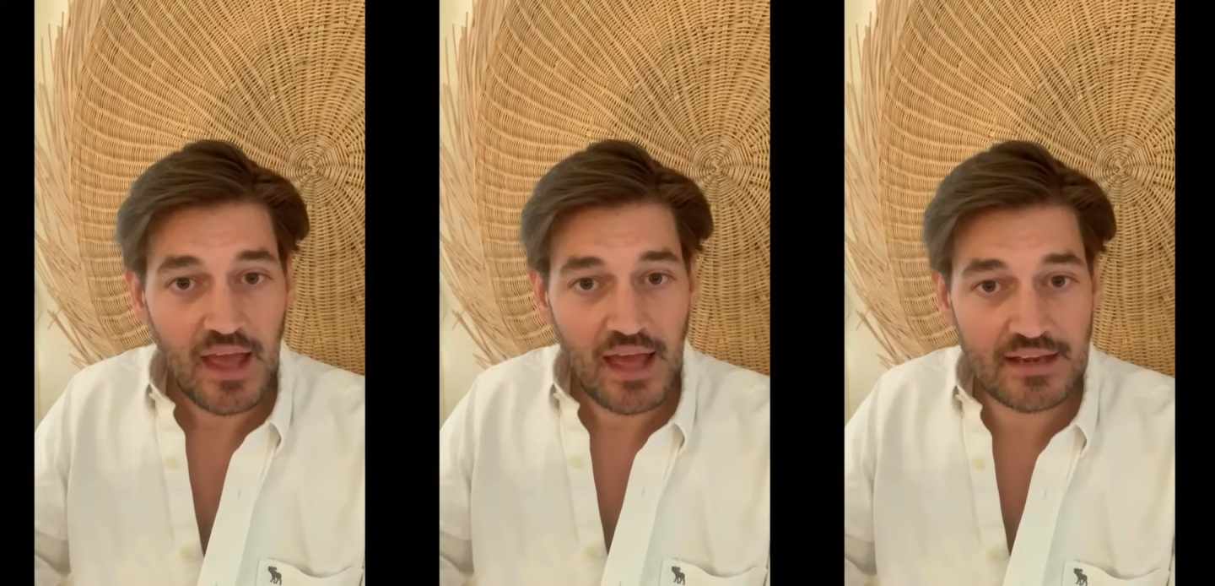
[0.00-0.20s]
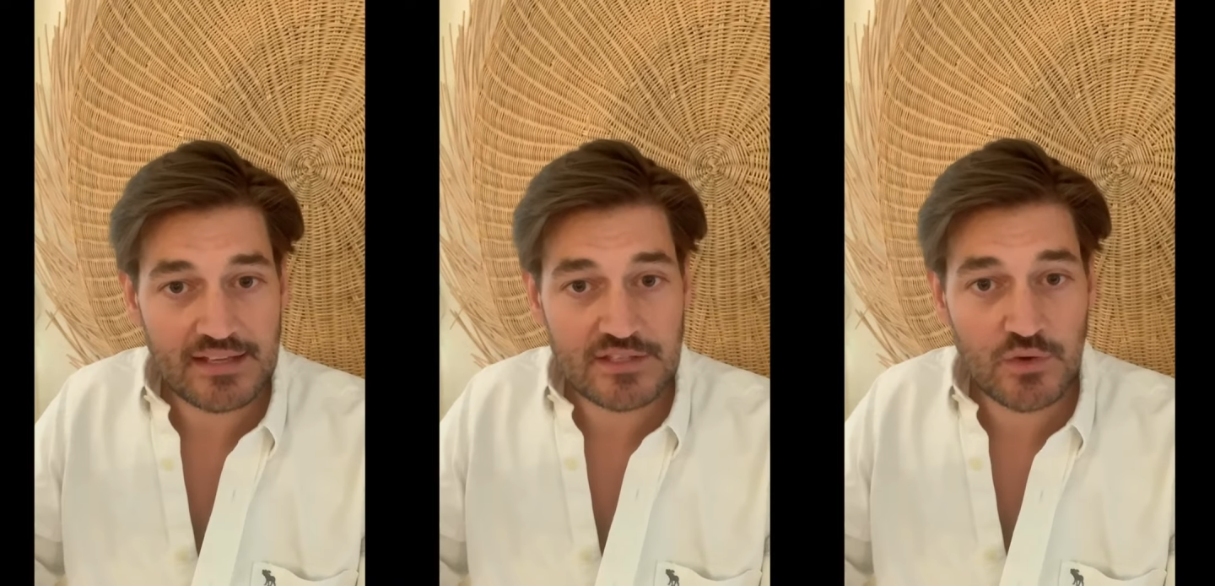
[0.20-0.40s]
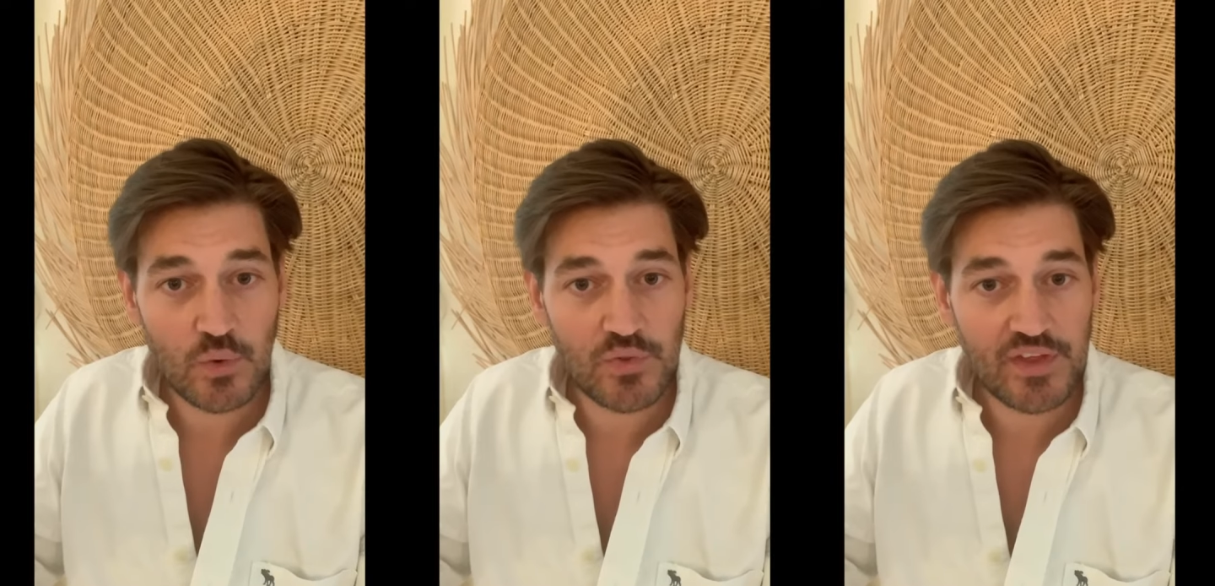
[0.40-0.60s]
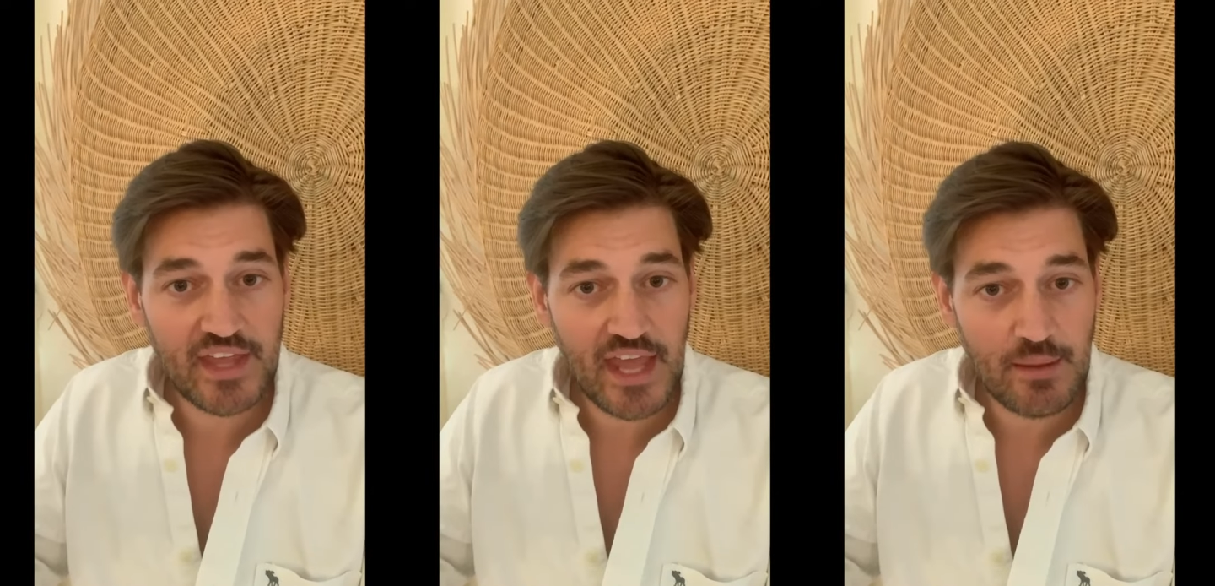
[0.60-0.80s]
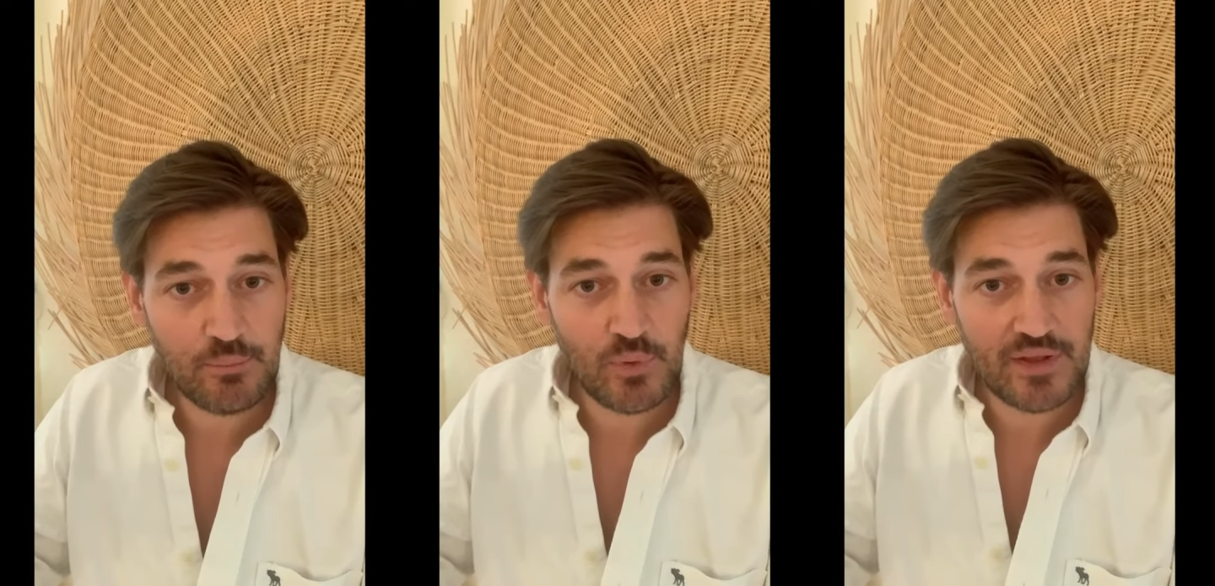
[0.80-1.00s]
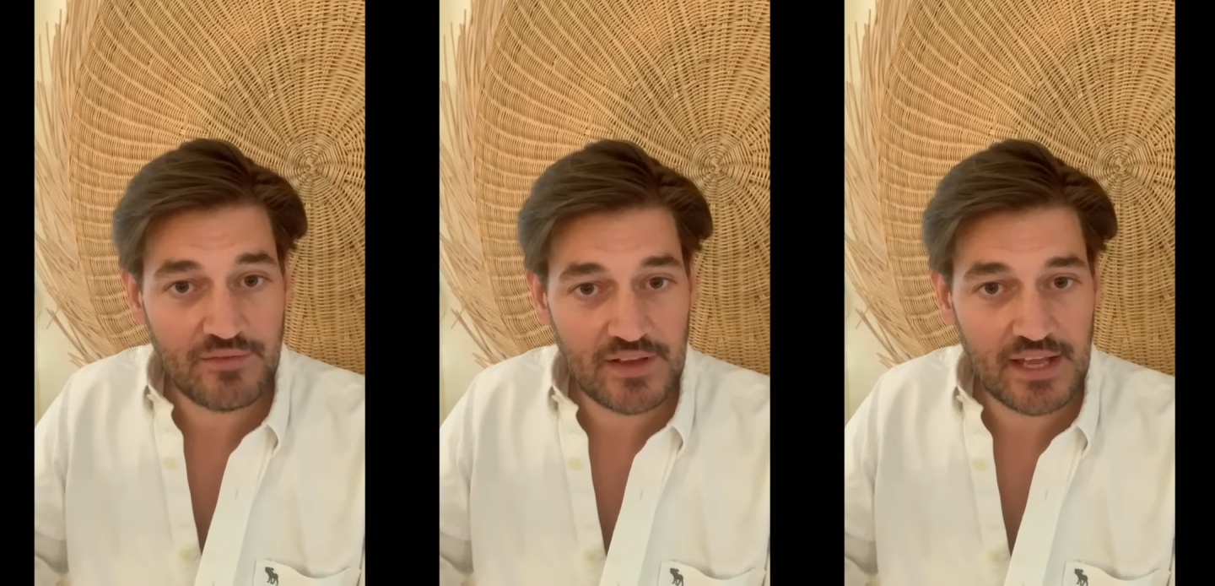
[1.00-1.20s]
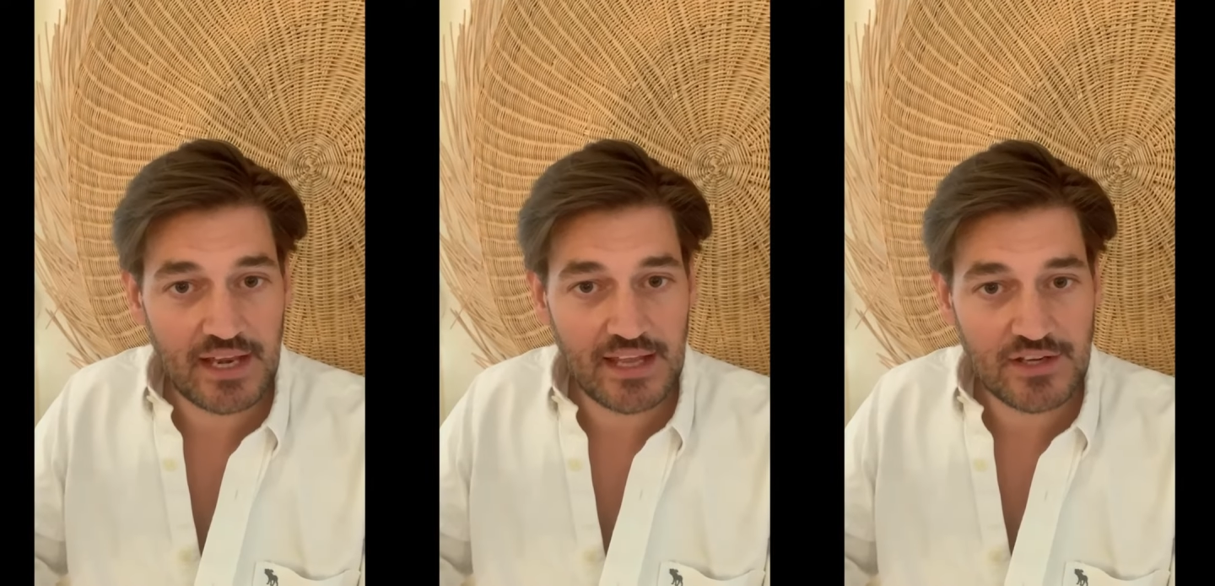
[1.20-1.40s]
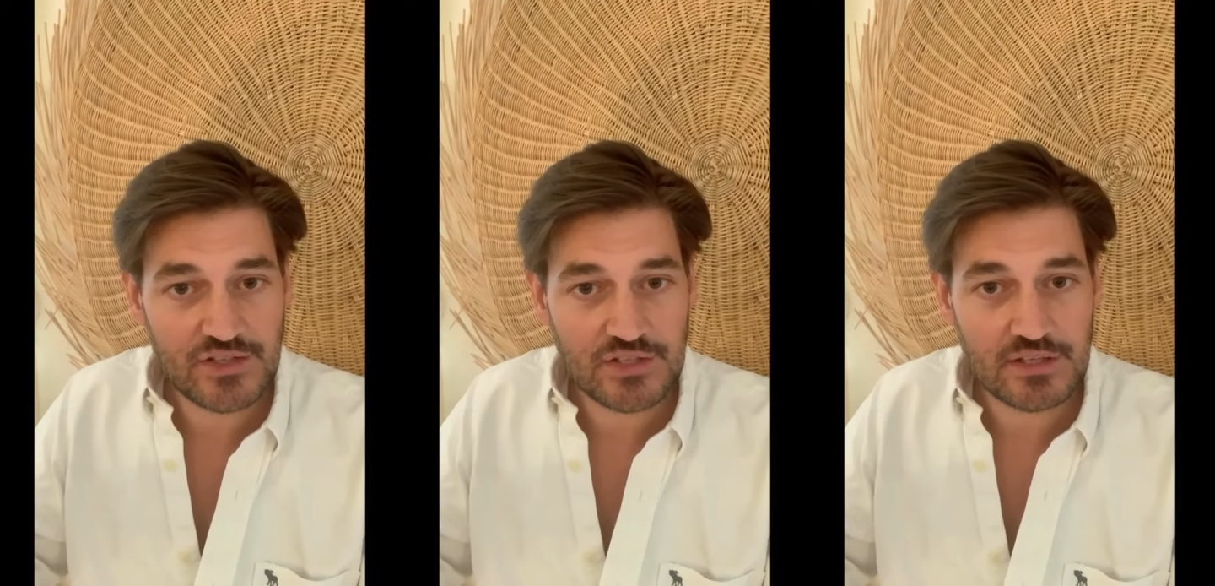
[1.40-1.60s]
and it's called the Cape Weaver
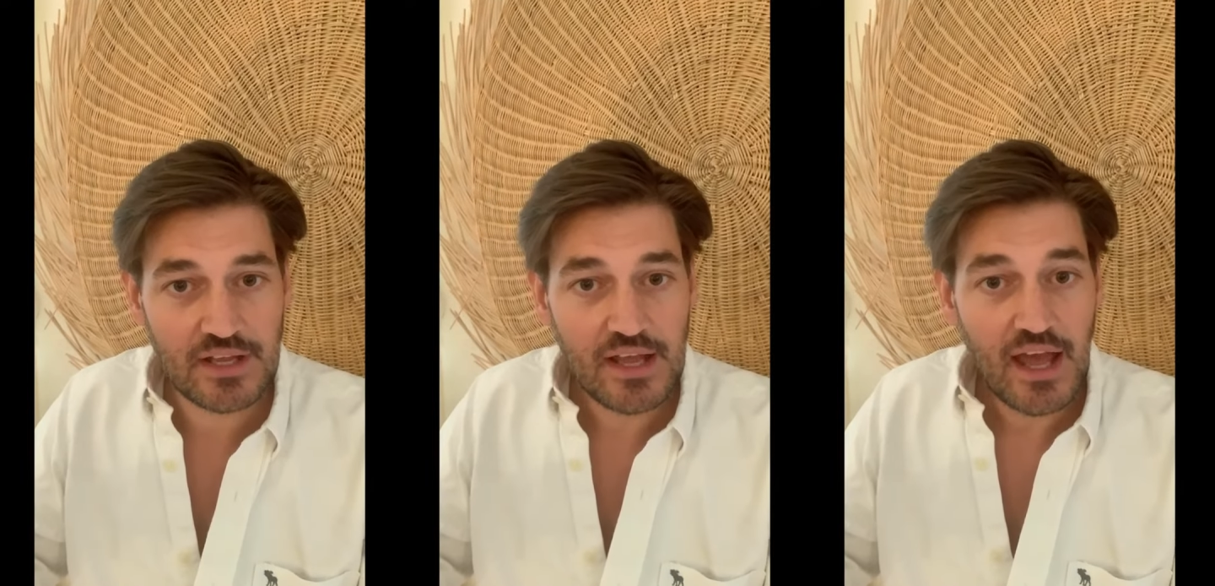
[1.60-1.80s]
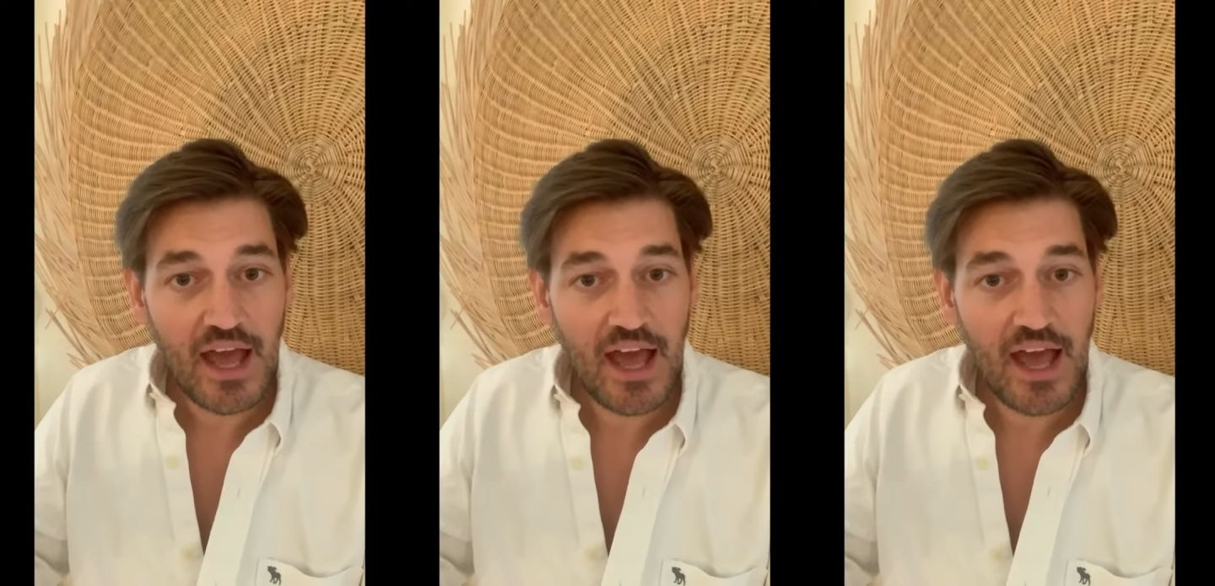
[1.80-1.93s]
Collection,